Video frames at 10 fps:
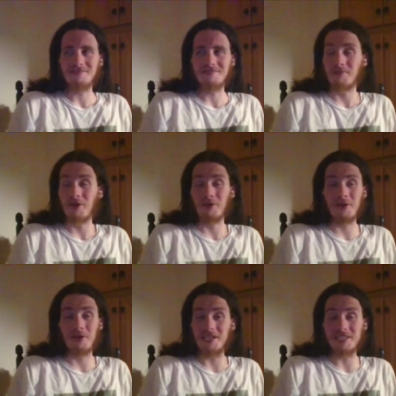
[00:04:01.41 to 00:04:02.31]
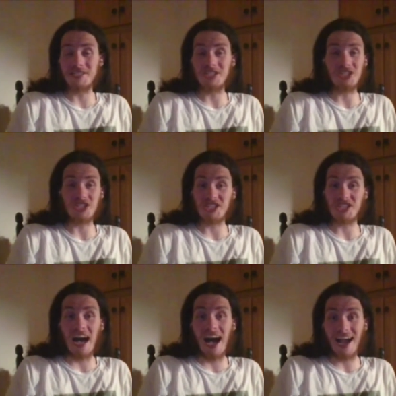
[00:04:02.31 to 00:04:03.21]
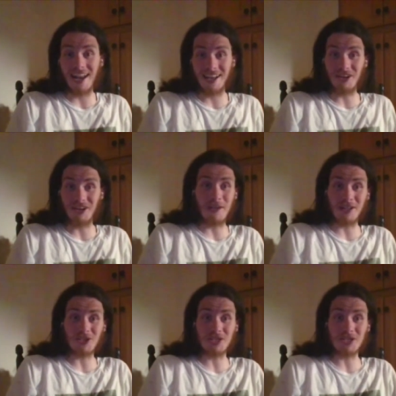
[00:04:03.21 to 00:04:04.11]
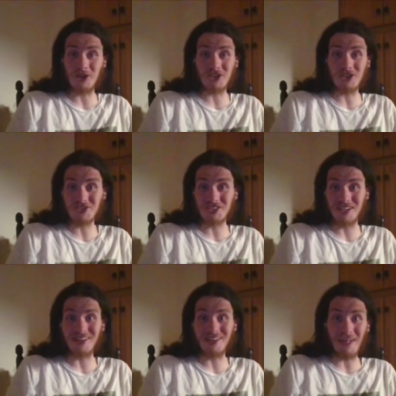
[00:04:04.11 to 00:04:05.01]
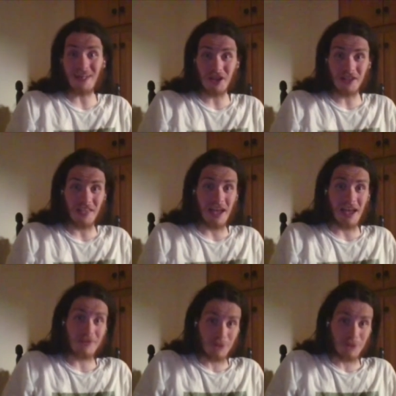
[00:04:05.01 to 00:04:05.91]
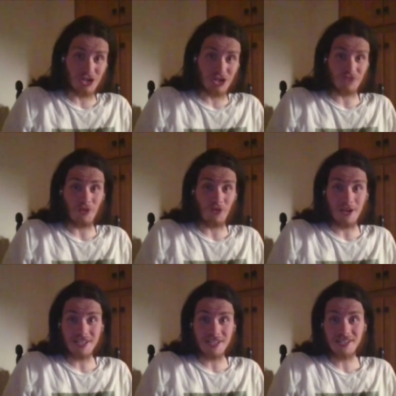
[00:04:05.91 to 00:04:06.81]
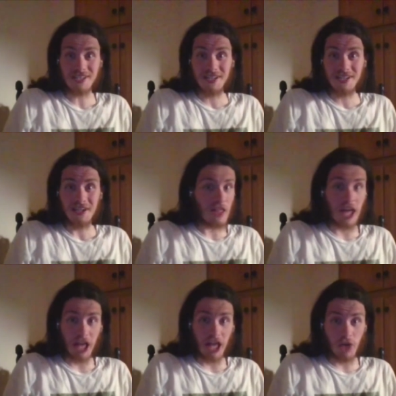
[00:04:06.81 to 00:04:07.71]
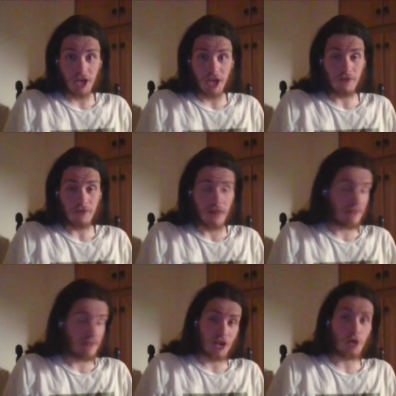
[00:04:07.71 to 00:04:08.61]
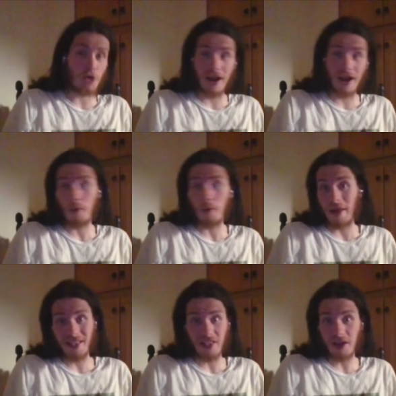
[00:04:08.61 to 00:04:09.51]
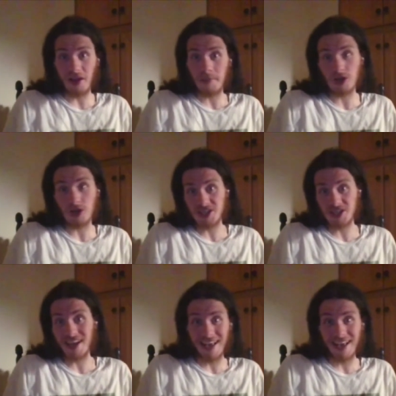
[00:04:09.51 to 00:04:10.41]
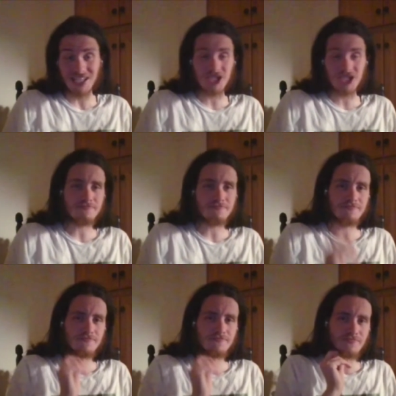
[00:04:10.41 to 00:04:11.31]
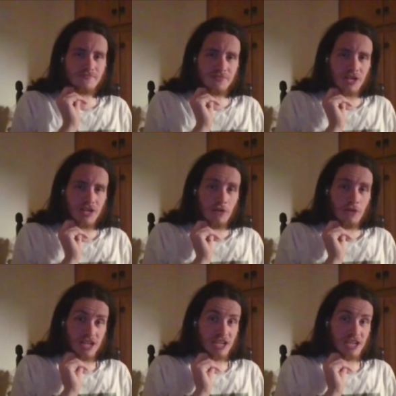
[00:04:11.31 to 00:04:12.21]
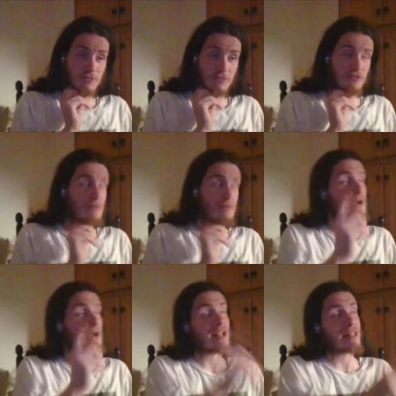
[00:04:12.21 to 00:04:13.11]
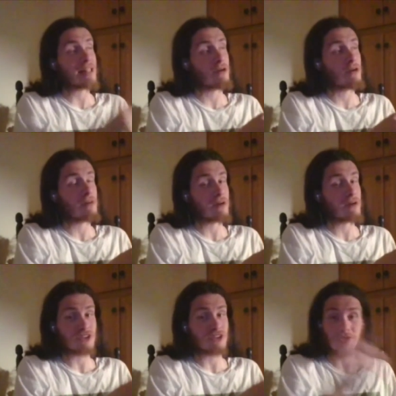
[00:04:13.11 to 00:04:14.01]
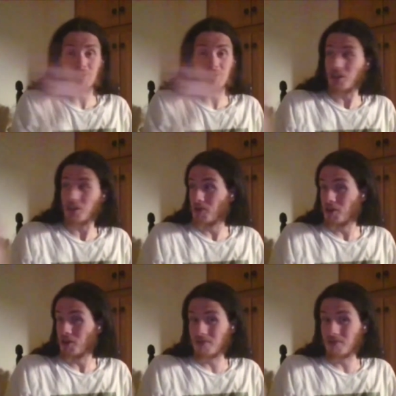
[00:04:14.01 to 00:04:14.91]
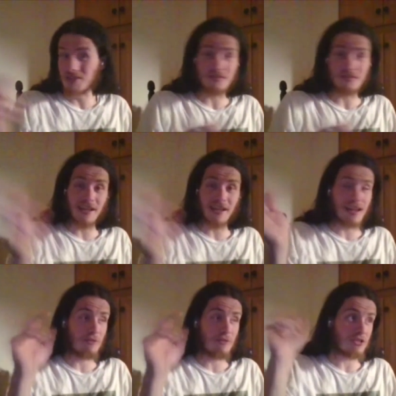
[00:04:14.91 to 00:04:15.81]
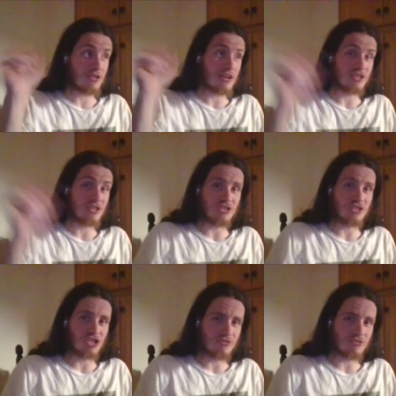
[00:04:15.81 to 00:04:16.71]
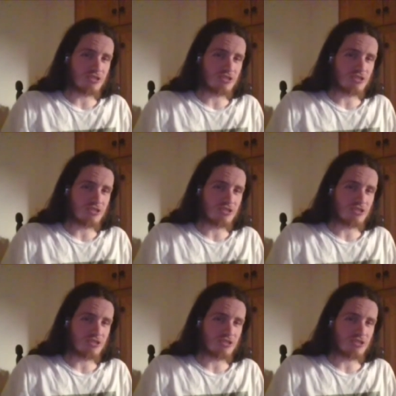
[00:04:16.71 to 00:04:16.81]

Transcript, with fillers: Pokemon TCG just died. You don't get those commercials? They have the they have commercials for it. Unlike Yu-Gi-Oh! And if they do, then I don't get the commercials then I guess. Which I guess would be maybe I get the Pokemon commercials when you get the Yu-Gi-Oh! ones. Again, I'm overlooking into a joke.